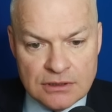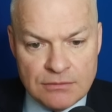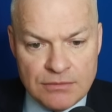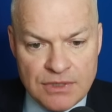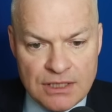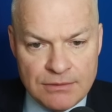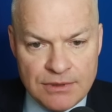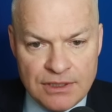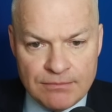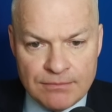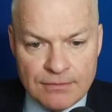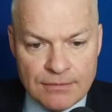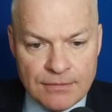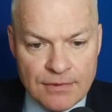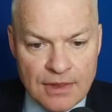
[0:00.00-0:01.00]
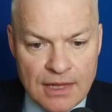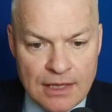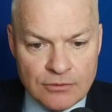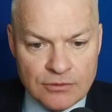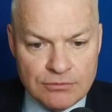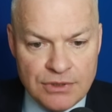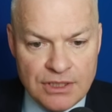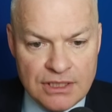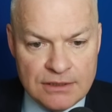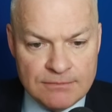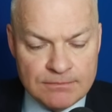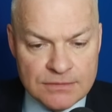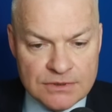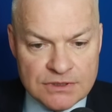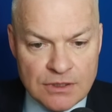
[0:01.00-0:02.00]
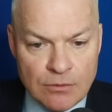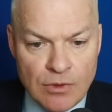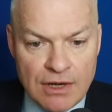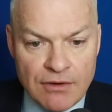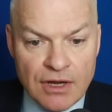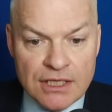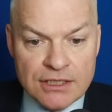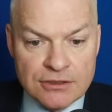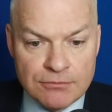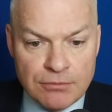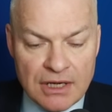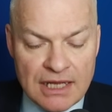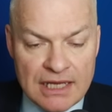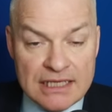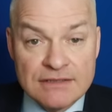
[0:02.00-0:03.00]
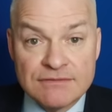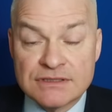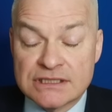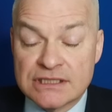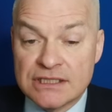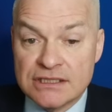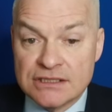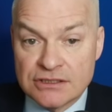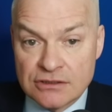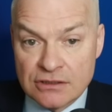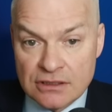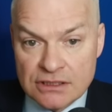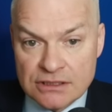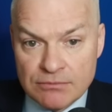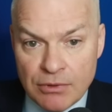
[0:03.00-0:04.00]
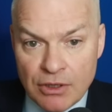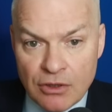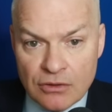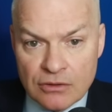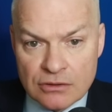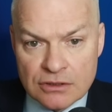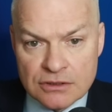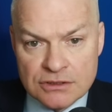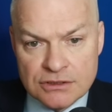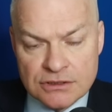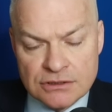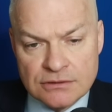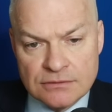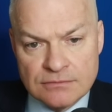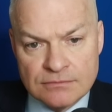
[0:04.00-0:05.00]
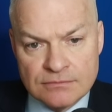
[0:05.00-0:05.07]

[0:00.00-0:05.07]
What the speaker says: And maybe that would be somewhere I could play if seasonal is blocked.